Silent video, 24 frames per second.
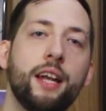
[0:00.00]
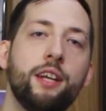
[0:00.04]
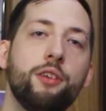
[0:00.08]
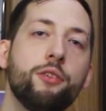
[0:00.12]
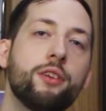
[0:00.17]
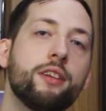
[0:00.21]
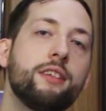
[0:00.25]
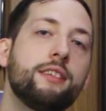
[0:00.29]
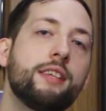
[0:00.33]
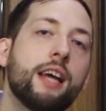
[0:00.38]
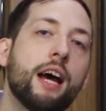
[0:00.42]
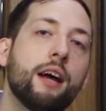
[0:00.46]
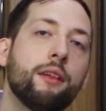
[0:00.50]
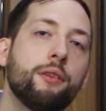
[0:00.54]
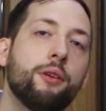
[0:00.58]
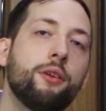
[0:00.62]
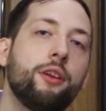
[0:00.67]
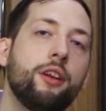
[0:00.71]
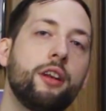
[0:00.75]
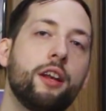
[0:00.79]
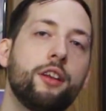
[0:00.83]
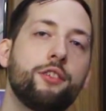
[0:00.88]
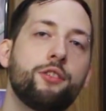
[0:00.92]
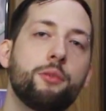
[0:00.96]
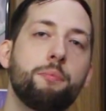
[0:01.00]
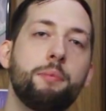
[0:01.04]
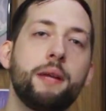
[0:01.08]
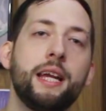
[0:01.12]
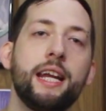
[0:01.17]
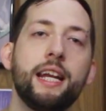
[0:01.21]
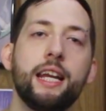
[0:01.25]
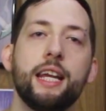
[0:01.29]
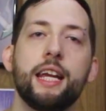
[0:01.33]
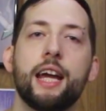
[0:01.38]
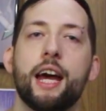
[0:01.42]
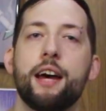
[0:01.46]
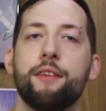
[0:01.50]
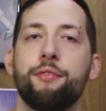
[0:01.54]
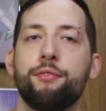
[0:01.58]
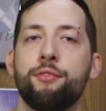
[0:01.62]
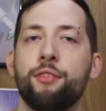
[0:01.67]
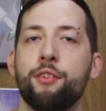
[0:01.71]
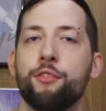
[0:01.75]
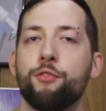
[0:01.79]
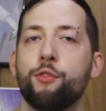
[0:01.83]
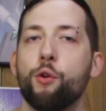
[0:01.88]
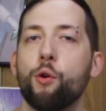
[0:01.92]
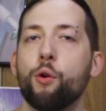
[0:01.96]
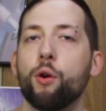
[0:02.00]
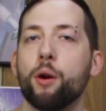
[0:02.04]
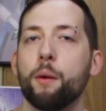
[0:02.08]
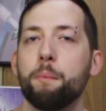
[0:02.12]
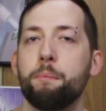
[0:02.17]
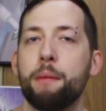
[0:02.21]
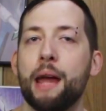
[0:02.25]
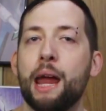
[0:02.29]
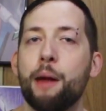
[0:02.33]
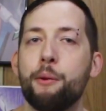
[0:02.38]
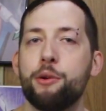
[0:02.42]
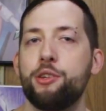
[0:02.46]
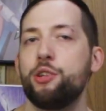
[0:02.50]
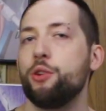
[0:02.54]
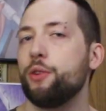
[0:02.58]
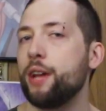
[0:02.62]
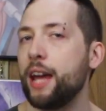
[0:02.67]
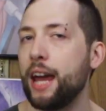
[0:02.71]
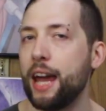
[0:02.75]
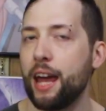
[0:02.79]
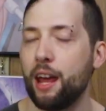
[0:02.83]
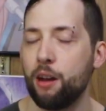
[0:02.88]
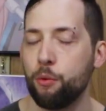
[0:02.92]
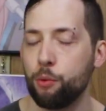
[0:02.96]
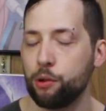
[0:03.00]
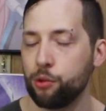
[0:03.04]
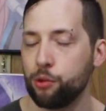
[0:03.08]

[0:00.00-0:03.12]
and you can download it as a PDF for Pay What You Can,